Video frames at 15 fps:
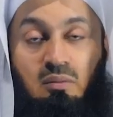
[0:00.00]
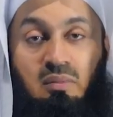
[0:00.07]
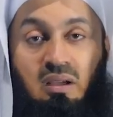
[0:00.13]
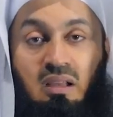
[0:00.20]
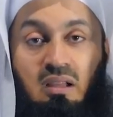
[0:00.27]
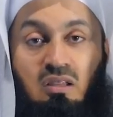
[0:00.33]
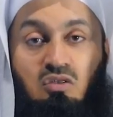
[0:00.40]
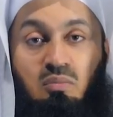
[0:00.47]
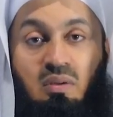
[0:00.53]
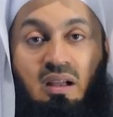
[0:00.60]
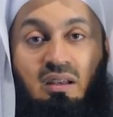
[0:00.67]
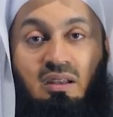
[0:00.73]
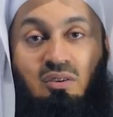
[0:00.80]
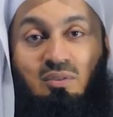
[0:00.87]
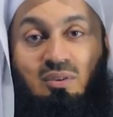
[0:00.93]
May Allah
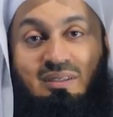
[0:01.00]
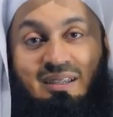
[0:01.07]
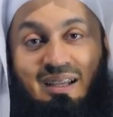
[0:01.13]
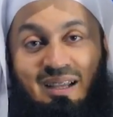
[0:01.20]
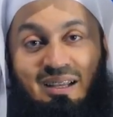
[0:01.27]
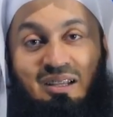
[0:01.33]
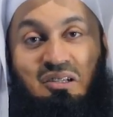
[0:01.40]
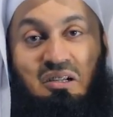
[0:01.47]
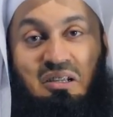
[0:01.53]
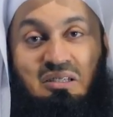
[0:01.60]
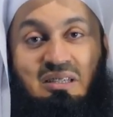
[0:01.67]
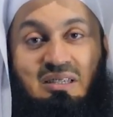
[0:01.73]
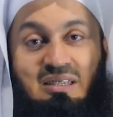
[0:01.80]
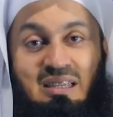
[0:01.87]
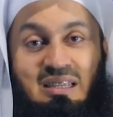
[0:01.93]
subhanahu wa ta'ala
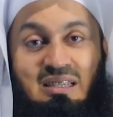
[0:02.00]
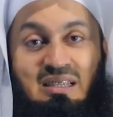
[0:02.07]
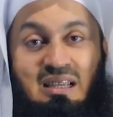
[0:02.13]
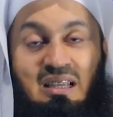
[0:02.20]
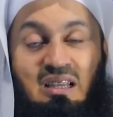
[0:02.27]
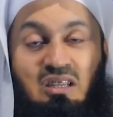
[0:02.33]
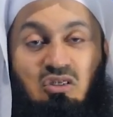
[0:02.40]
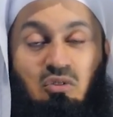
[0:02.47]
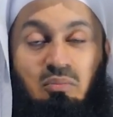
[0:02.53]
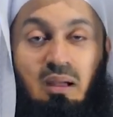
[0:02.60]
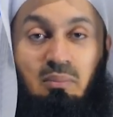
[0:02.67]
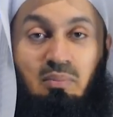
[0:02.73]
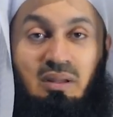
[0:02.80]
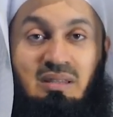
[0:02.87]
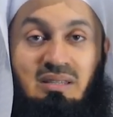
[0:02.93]
grant us ease. So
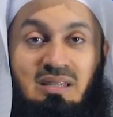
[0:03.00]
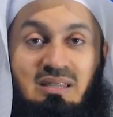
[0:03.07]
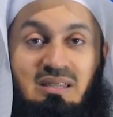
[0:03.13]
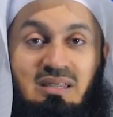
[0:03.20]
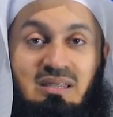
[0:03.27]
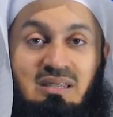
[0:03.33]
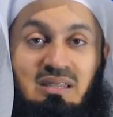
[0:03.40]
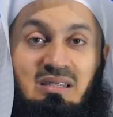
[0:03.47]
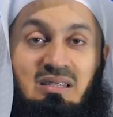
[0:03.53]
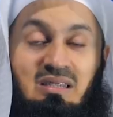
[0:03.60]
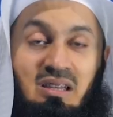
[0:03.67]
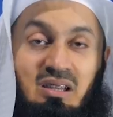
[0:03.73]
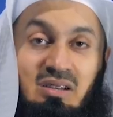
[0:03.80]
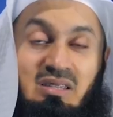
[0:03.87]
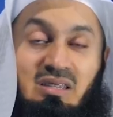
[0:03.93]
my brothers and sisters,
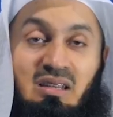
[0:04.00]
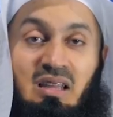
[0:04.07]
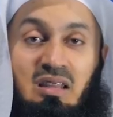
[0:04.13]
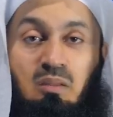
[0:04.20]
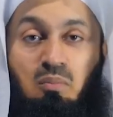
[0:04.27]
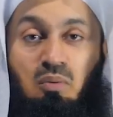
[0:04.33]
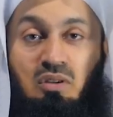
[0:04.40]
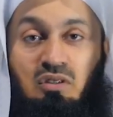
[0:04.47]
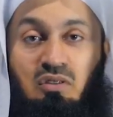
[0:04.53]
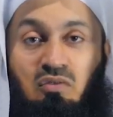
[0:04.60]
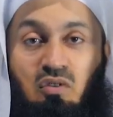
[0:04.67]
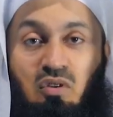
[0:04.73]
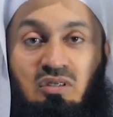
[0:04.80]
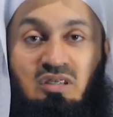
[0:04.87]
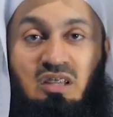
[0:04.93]
here is another point
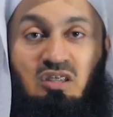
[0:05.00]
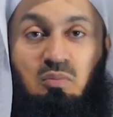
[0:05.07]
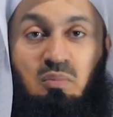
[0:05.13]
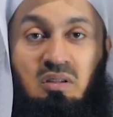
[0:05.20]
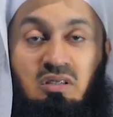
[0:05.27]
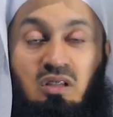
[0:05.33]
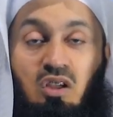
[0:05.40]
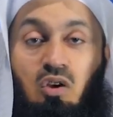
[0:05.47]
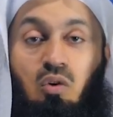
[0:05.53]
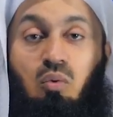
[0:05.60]
of contentment.